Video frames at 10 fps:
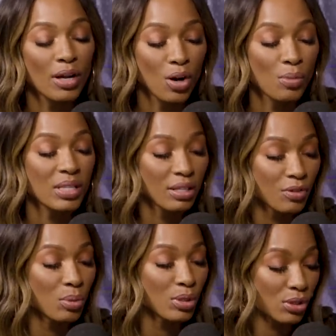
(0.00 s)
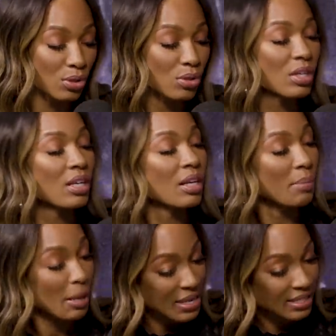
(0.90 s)
home because I lived in Bristol
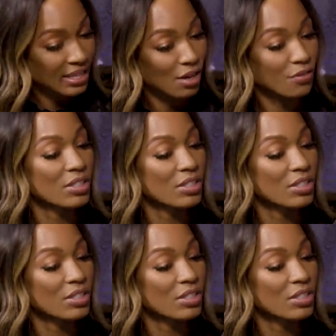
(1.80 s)
by myself,